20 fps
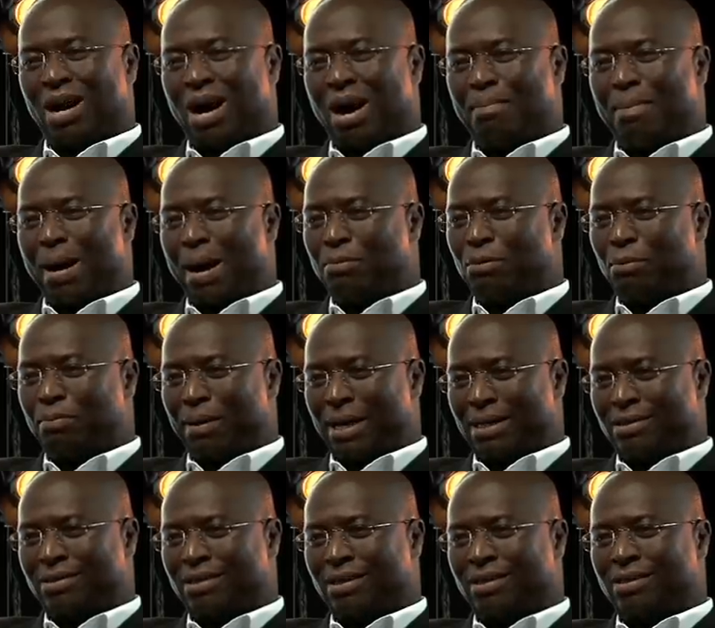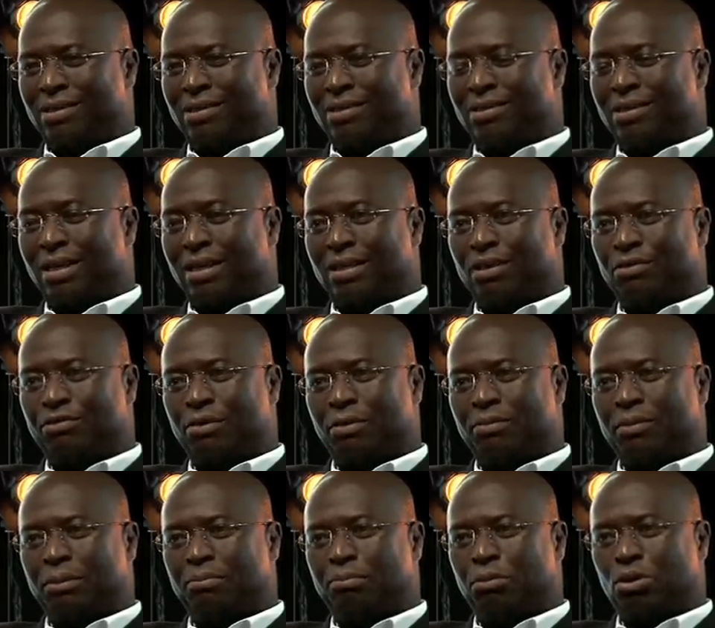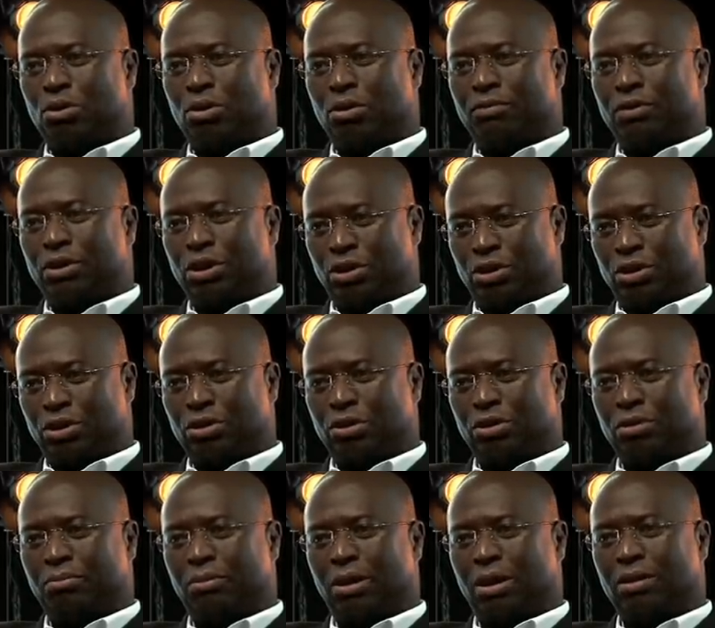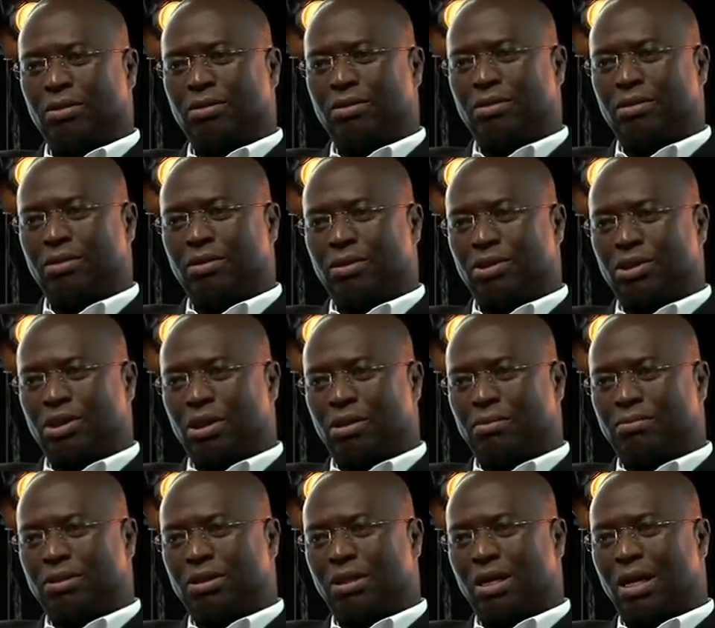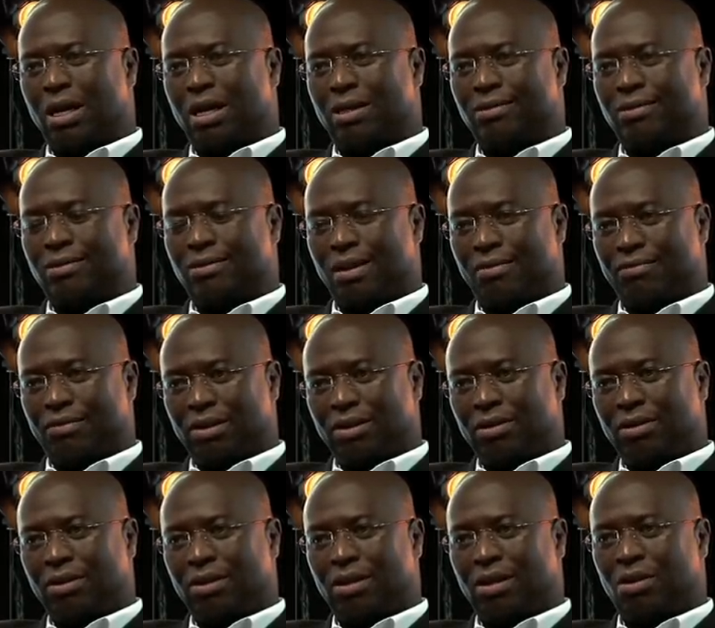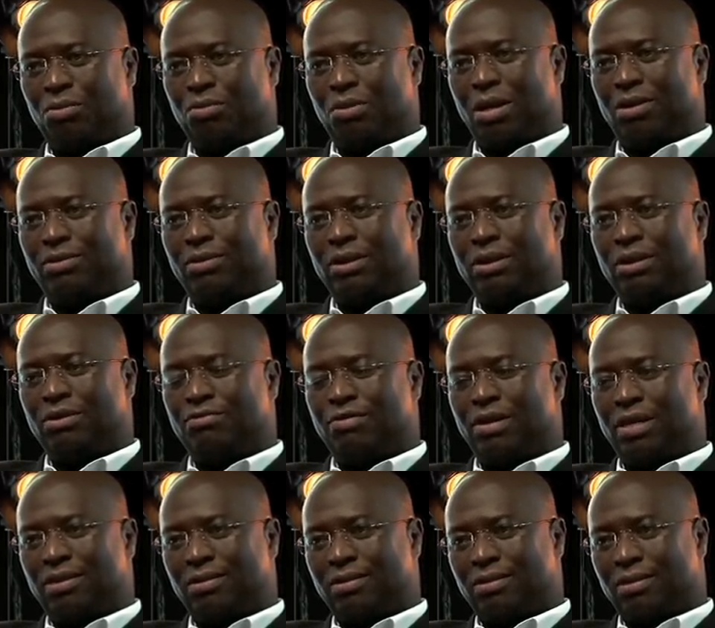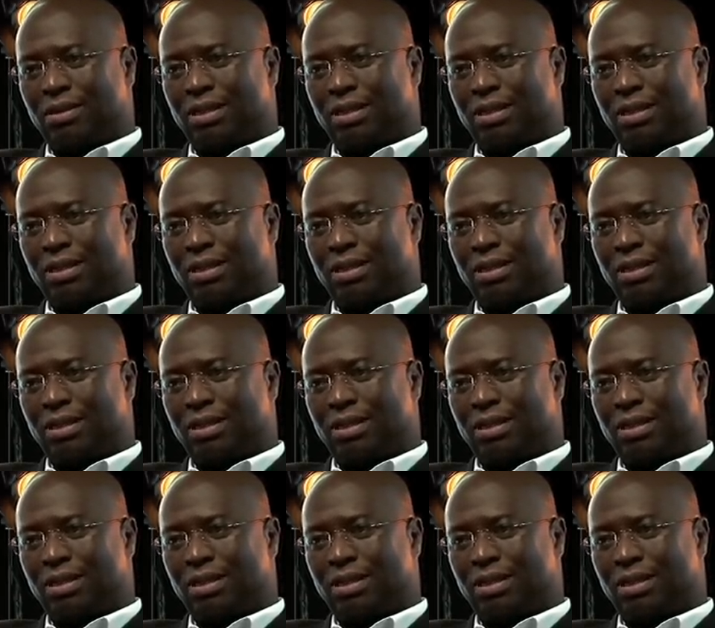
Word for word: Our Bible passage is taken from the book of Deuteronomy, chapter 7, and we are reading verse